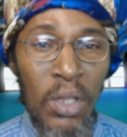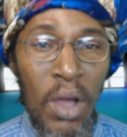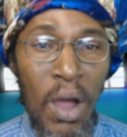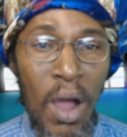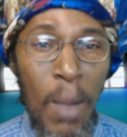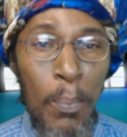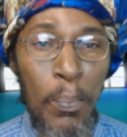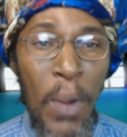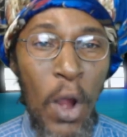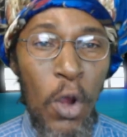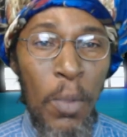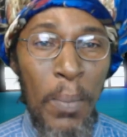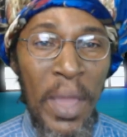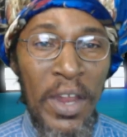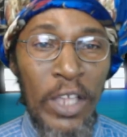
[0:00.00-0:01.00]
the
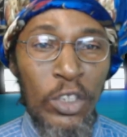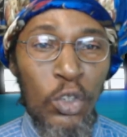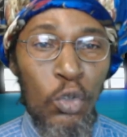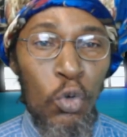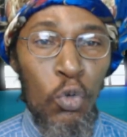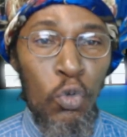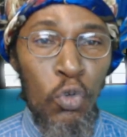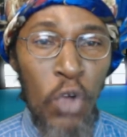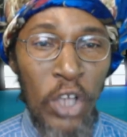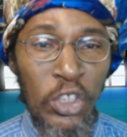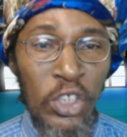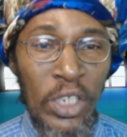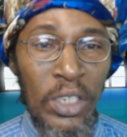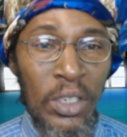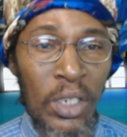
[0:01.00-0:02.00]
paramedics
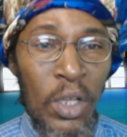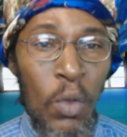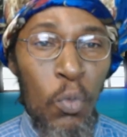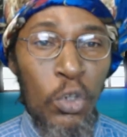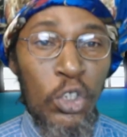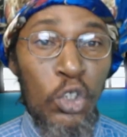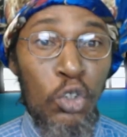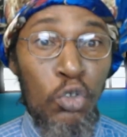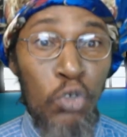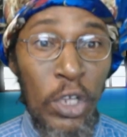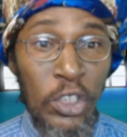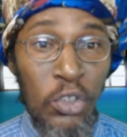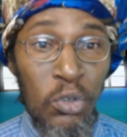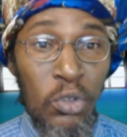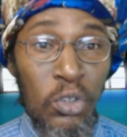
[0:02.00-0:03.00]
rushing with
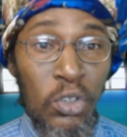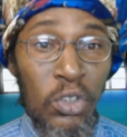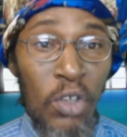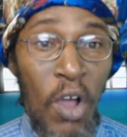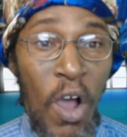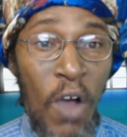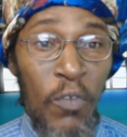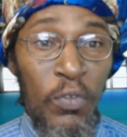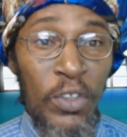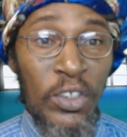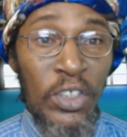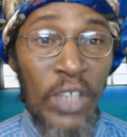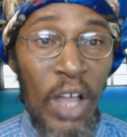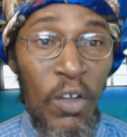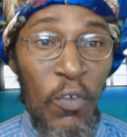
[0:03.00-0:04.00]
stretchers off
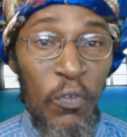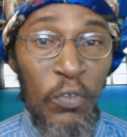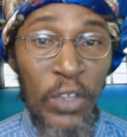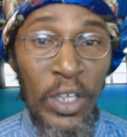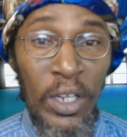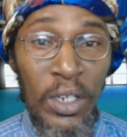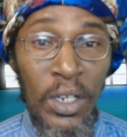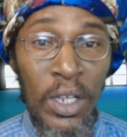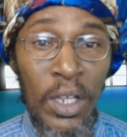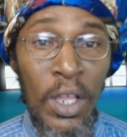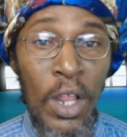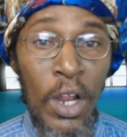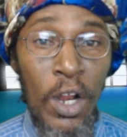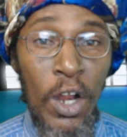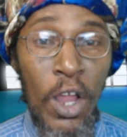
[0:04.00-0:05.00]
the soccer field,
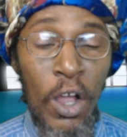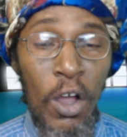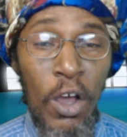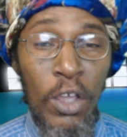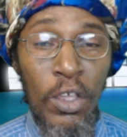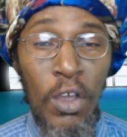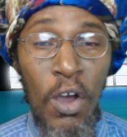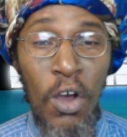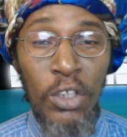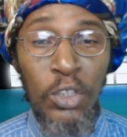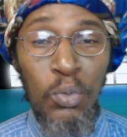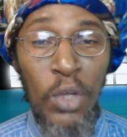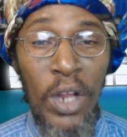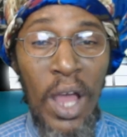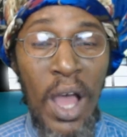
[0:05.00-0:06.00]
local
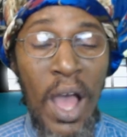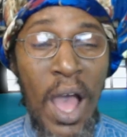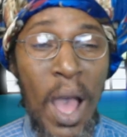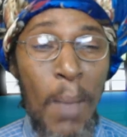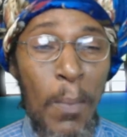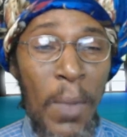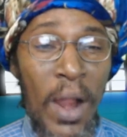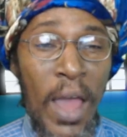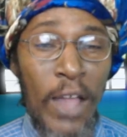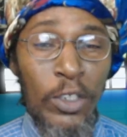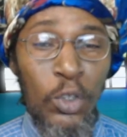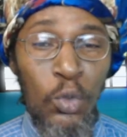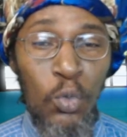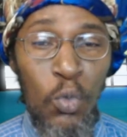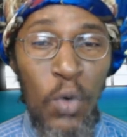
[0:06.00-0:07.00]
yachts with an
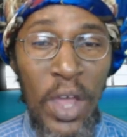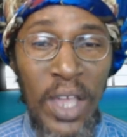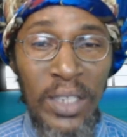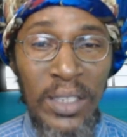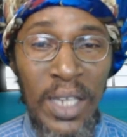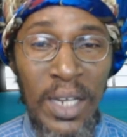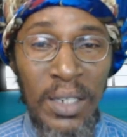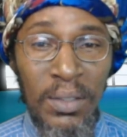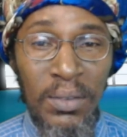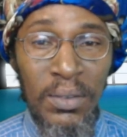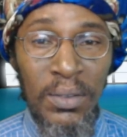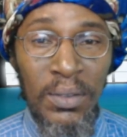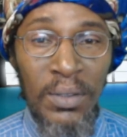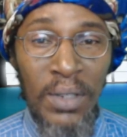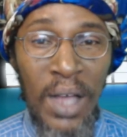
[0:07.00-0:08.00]
ambulance waiting.
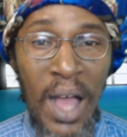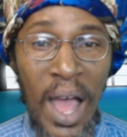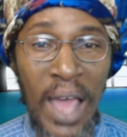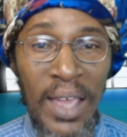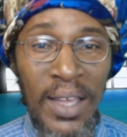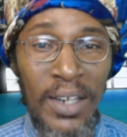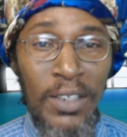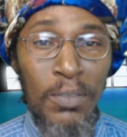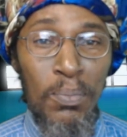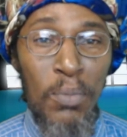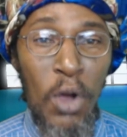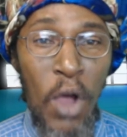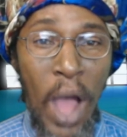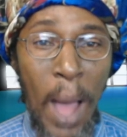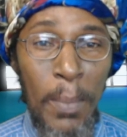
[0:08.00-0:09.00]
Hail
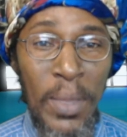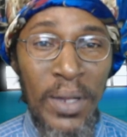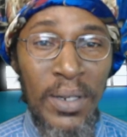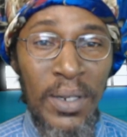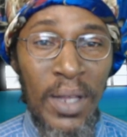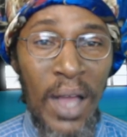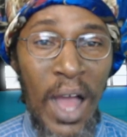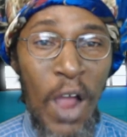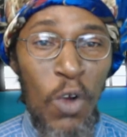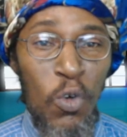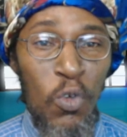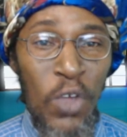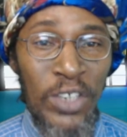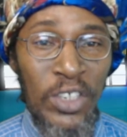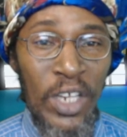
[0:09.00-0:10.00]
Mohammed, a
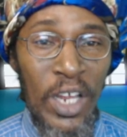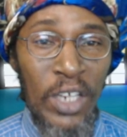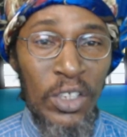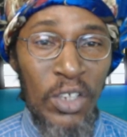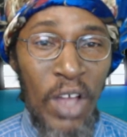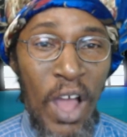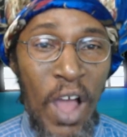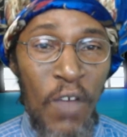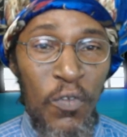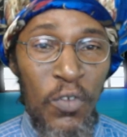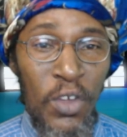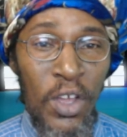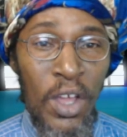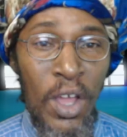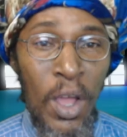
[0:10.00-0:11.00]
resident
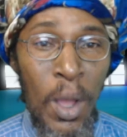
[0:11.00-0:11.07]
of